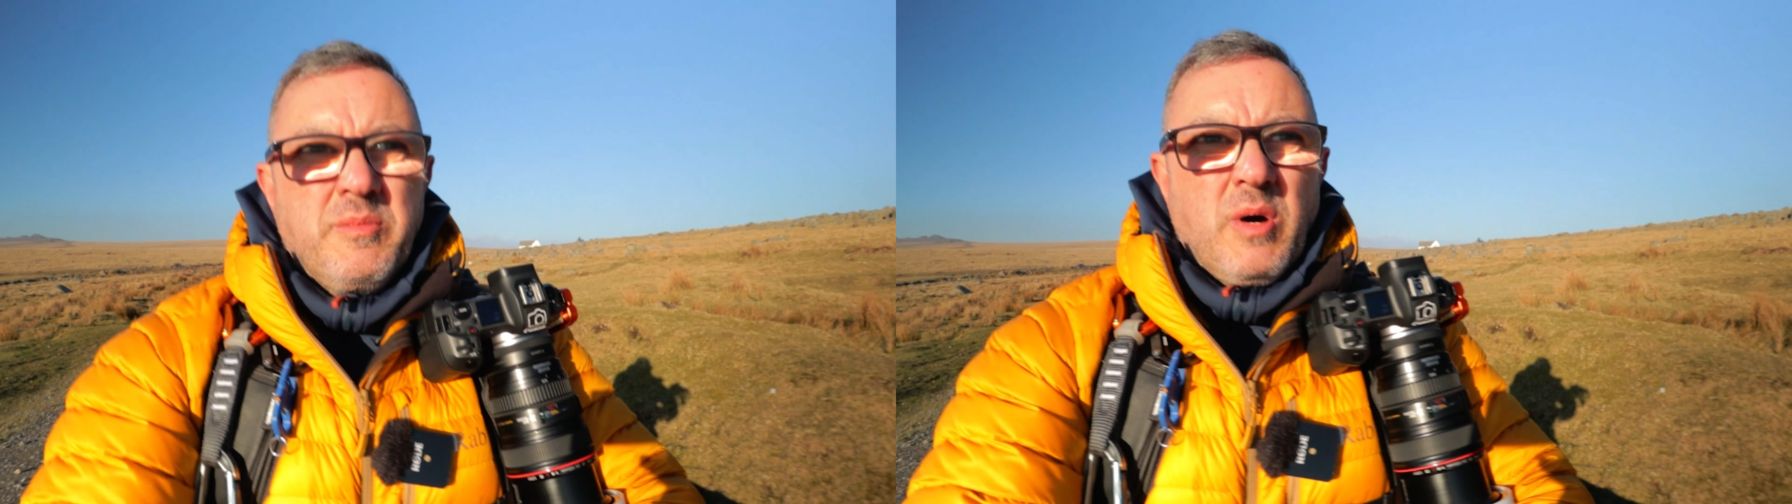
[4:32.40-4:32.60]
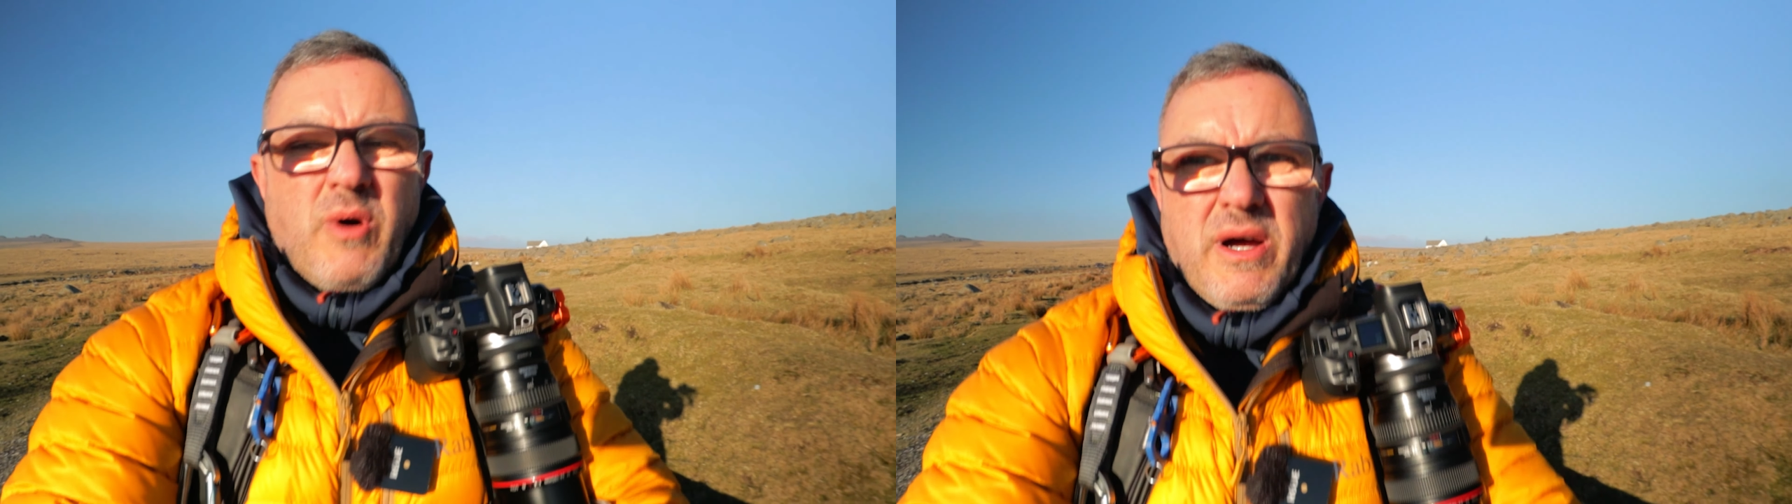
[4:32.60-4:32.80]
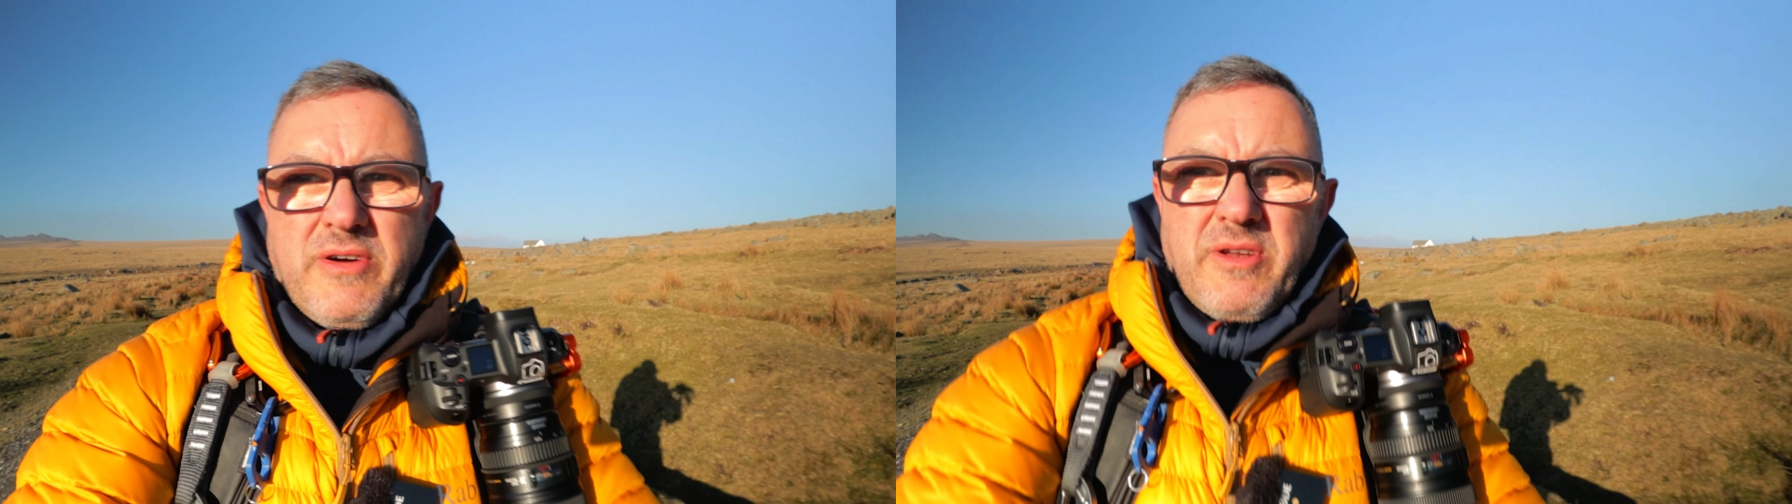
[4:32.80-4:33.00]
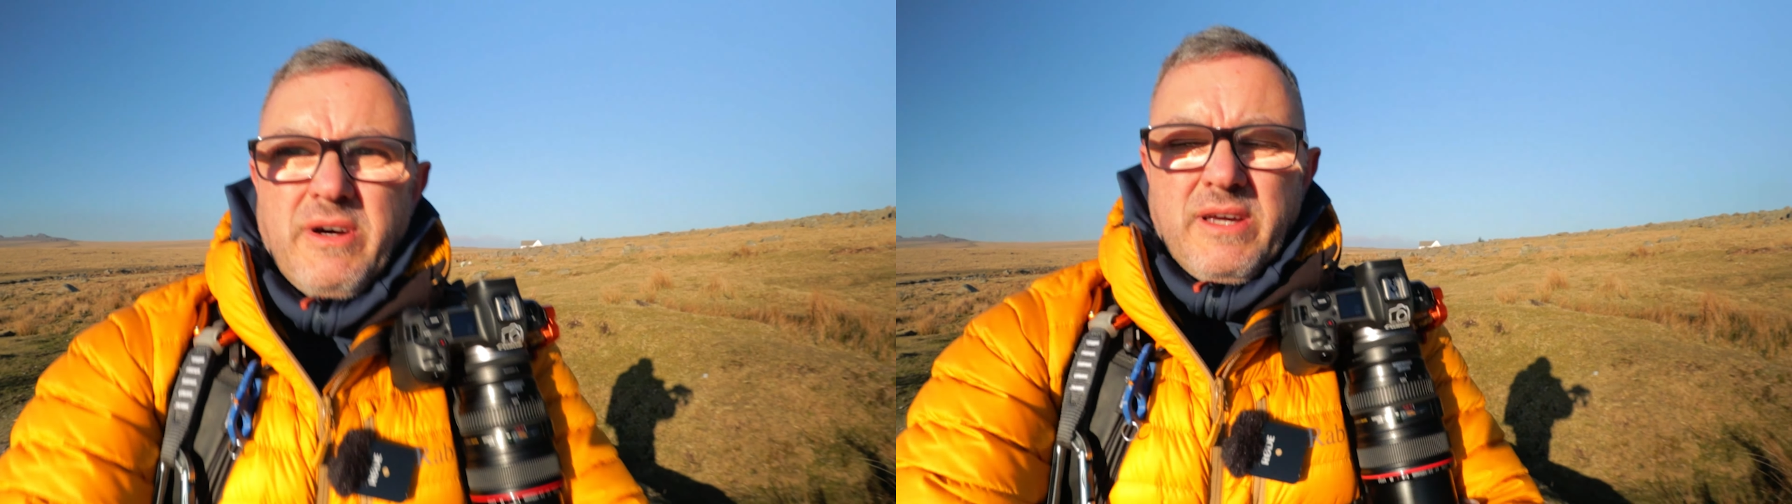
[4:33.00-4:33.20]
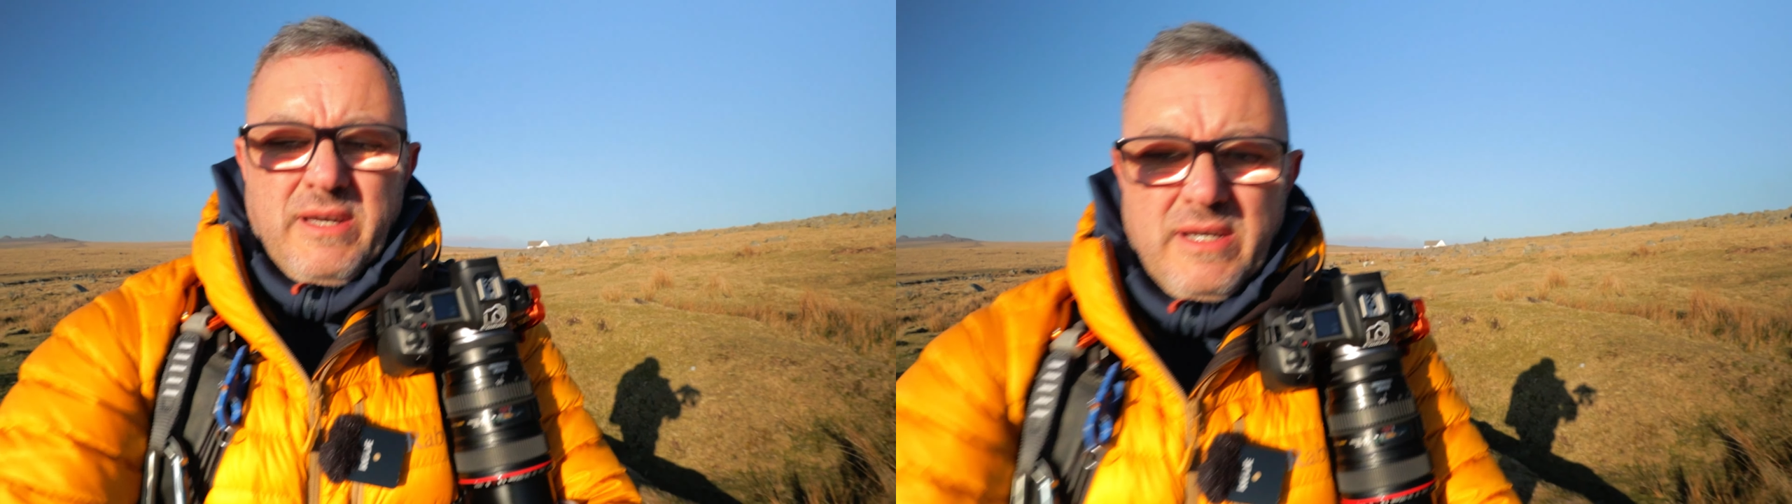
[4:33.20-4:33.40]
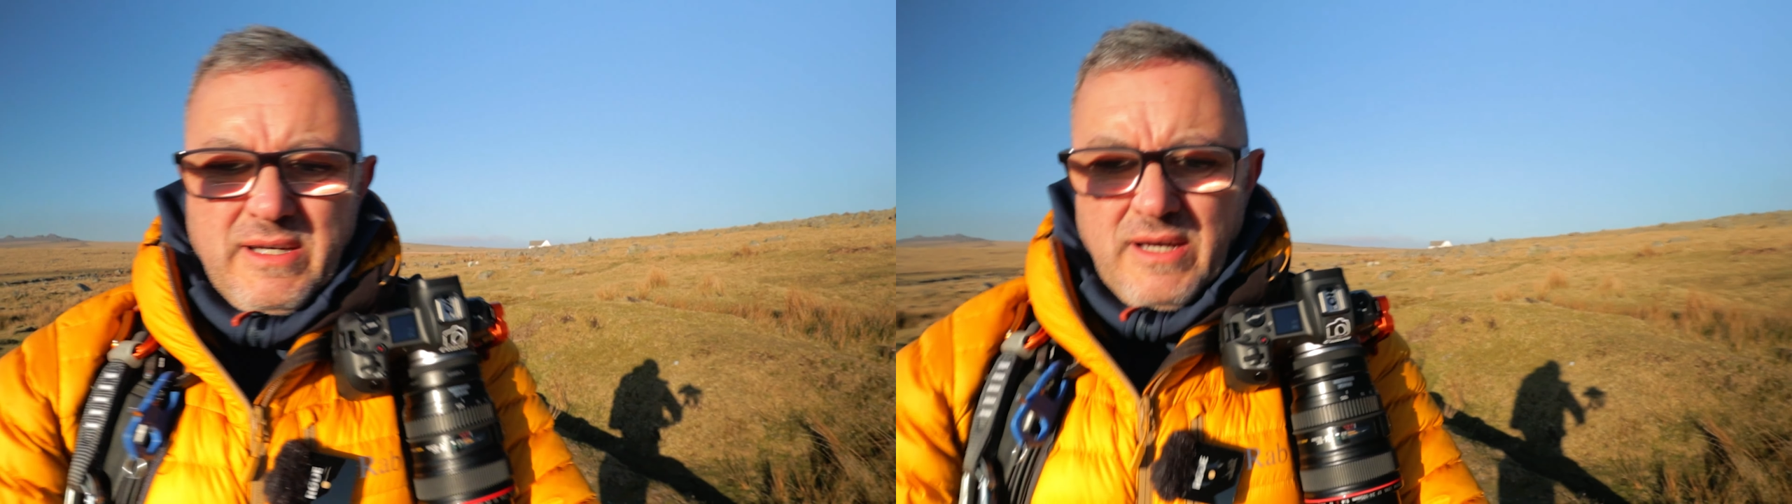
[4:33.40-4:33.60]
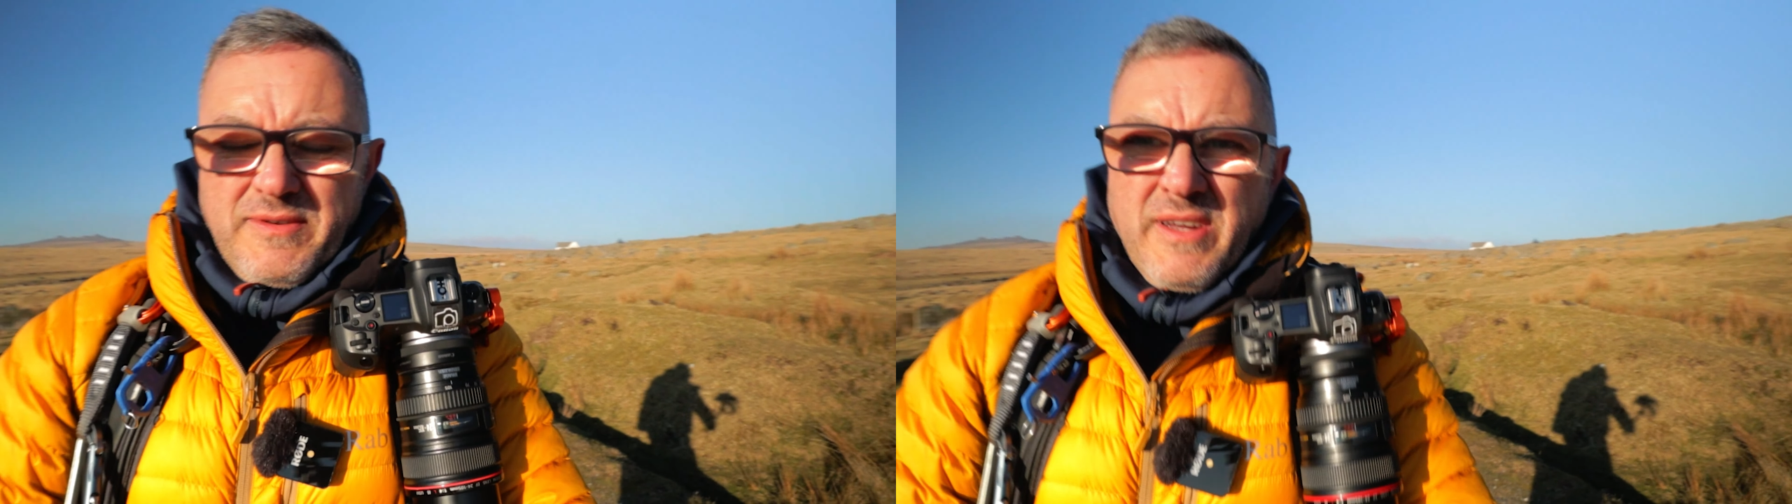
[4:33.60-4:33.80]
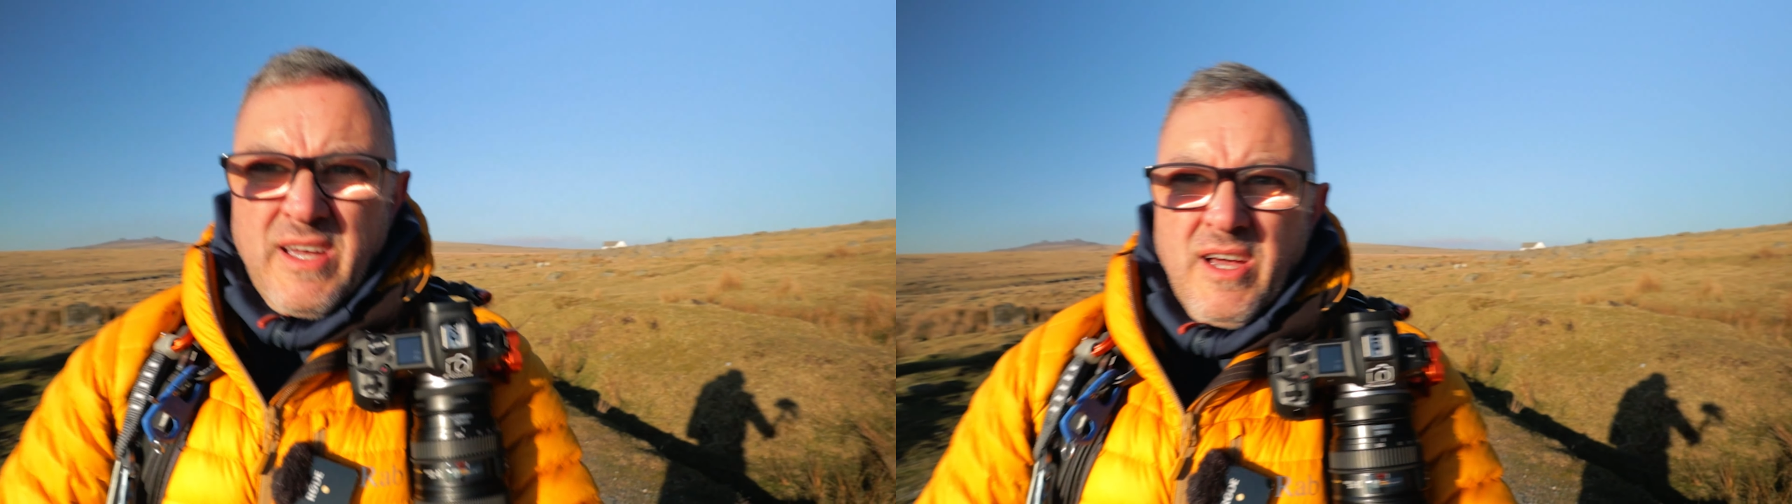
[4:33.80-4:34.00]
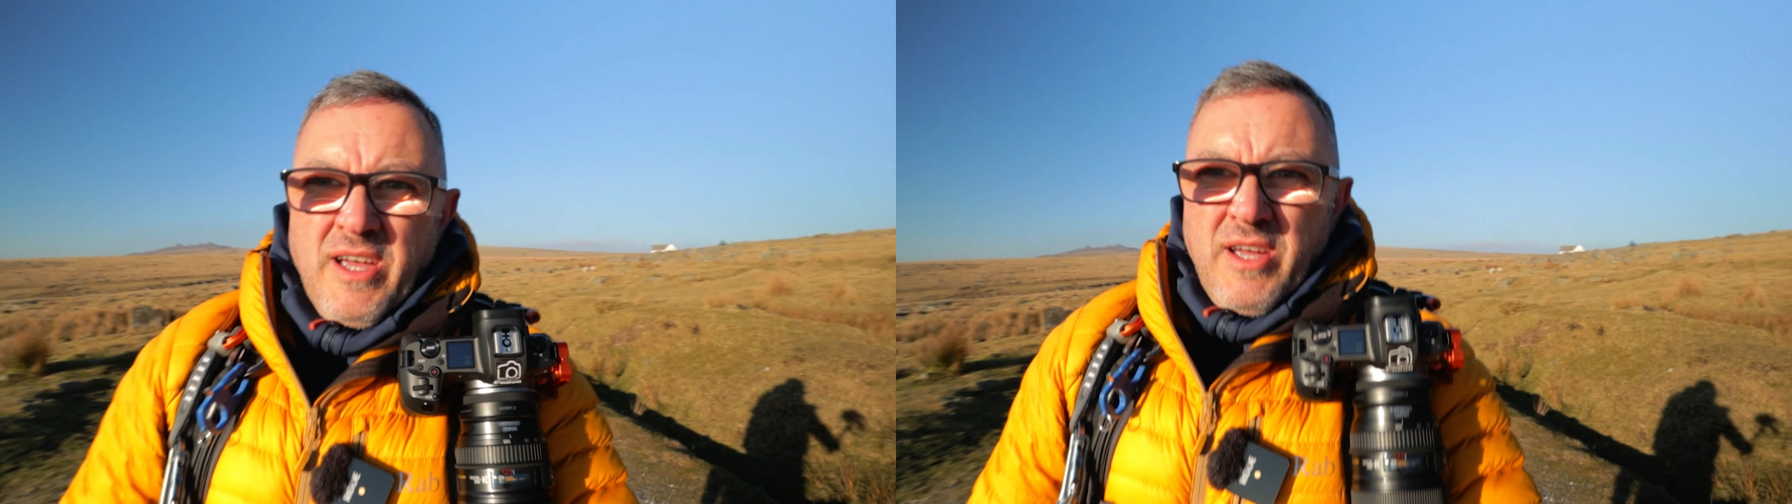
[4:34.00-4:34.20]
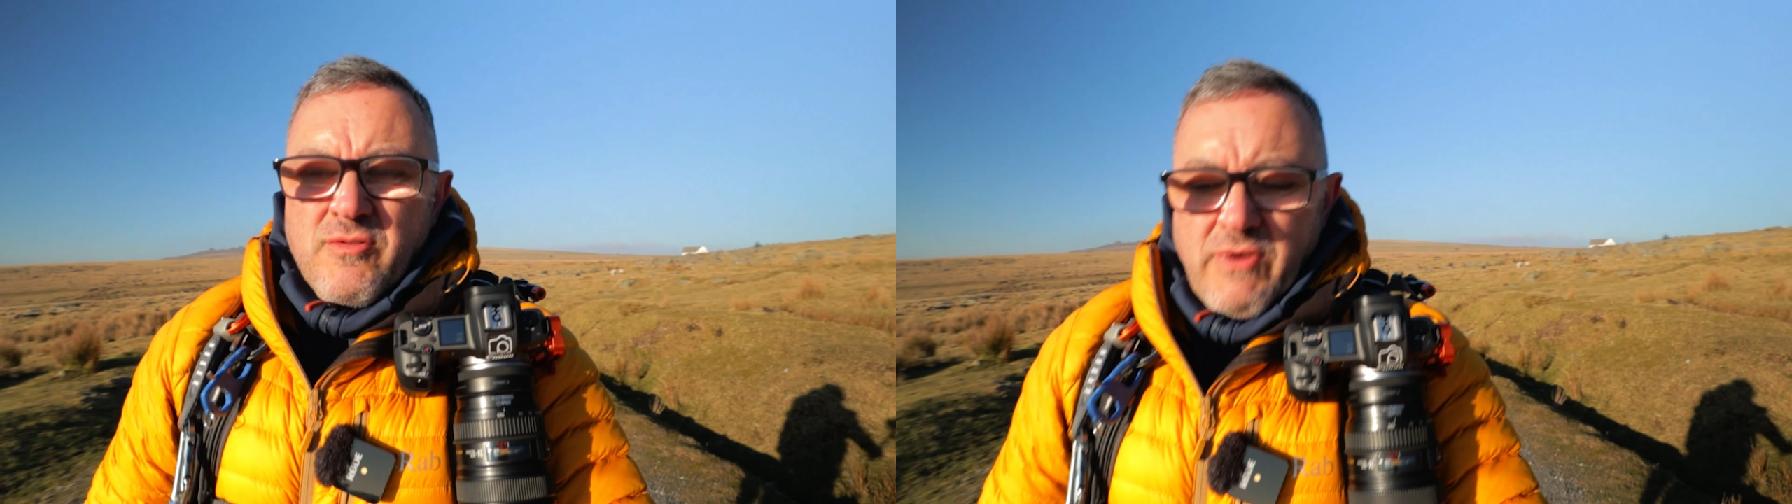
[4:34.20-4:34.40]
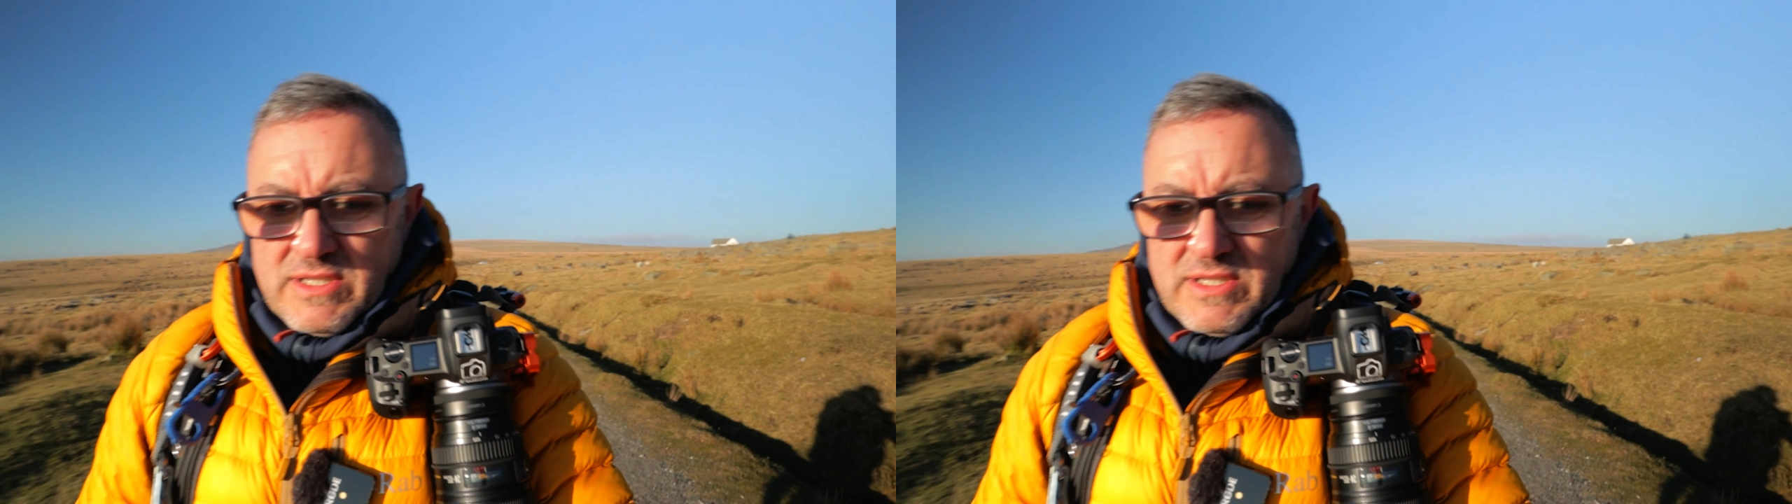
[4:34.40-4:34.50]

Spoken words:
my wife and I have